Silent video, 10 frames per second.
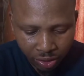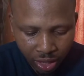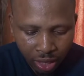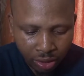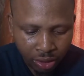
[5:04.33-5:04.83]

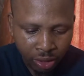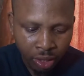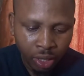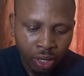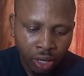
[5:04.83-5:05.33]
is that
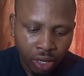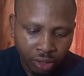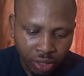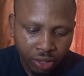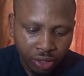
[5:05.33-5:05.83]

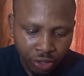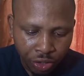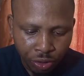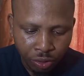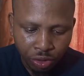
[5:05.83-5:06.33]
this
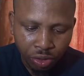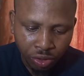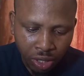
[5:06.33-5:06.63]
is huge.